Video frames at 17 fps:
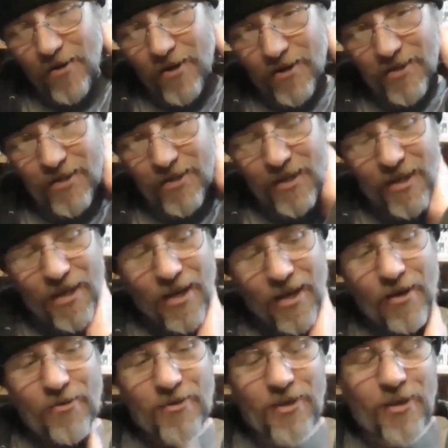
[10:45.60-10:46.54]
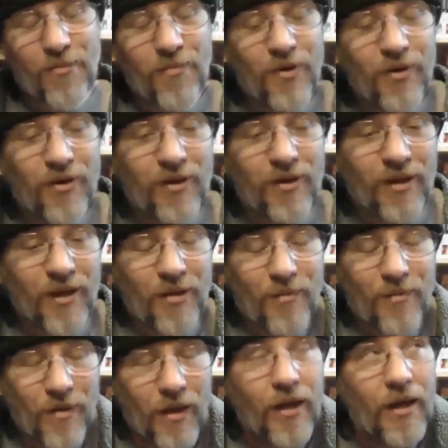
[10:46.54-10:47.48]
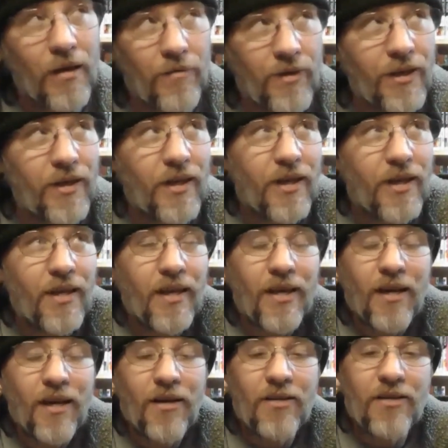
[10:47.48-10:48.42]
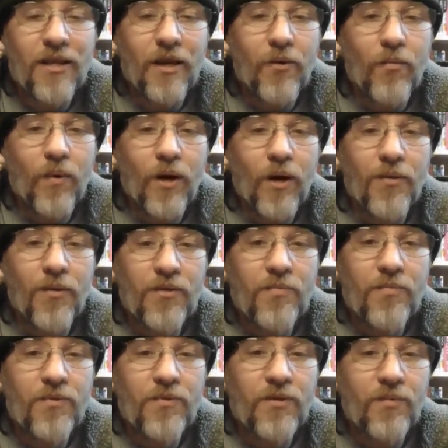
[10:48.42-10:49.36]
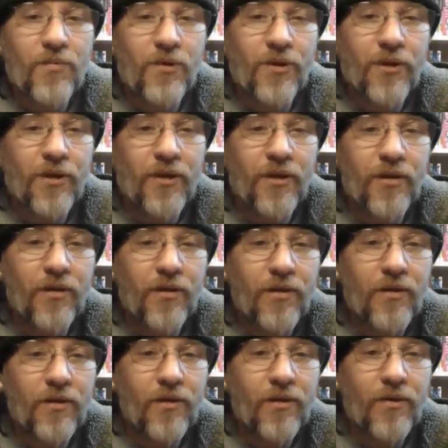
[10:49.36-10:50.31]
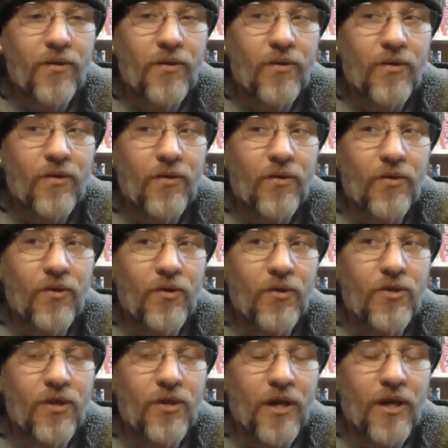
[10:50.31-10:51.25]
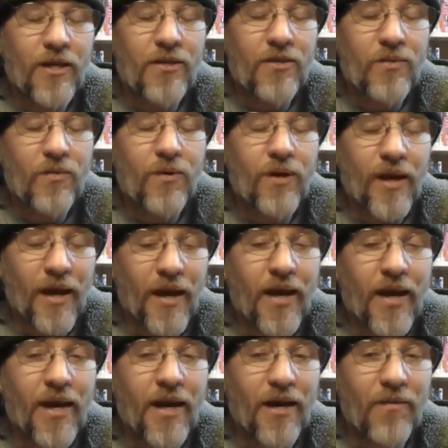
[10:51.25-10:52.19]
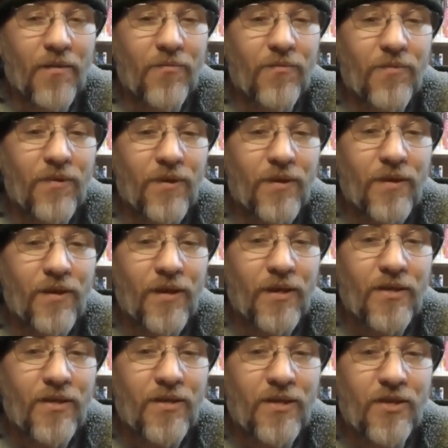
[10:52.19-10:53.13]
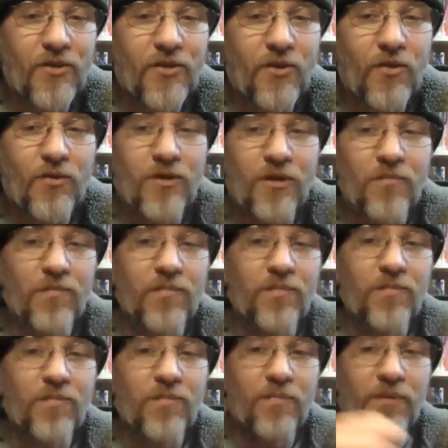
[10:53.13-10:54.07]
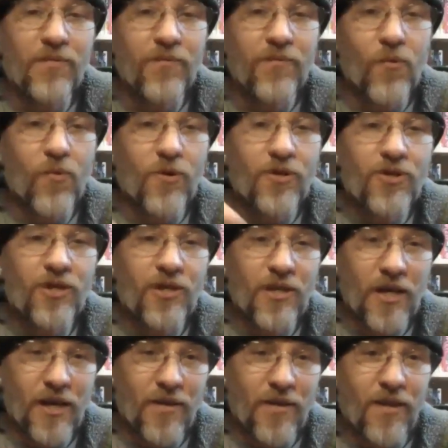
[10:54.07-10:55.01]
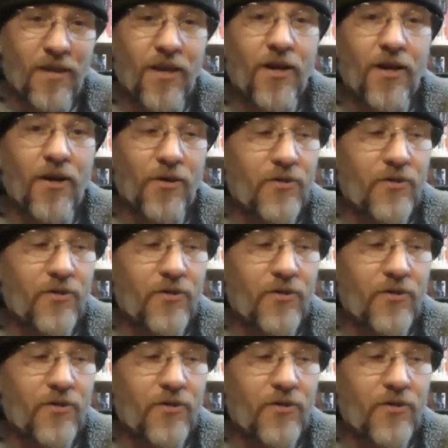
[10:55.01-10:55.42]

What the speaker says: I was in the end of it, I was like, wow, this was a really good side story to have. Because this goes in before she got there.